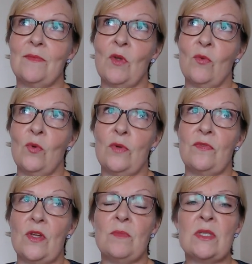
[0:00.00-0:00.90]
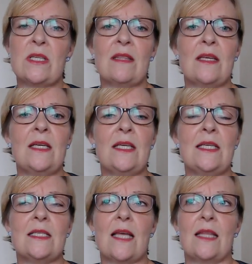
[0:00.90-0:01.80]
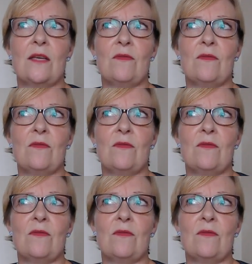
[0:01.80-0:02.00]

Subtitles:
not all of them, because I think he said they've